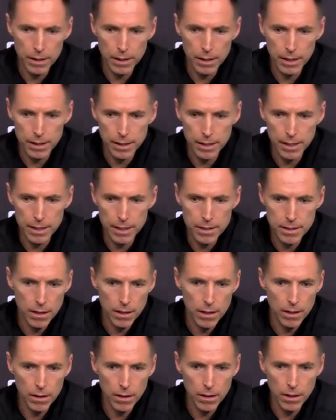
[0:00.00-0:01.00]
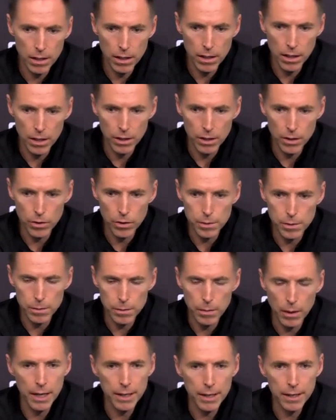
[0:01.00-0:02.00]
is our group's
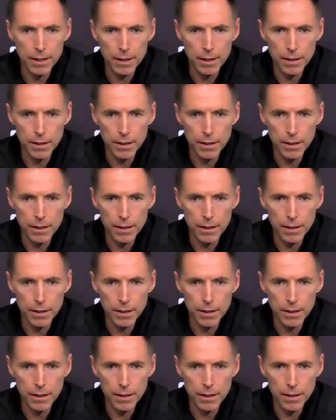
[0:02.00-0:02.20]
bonding.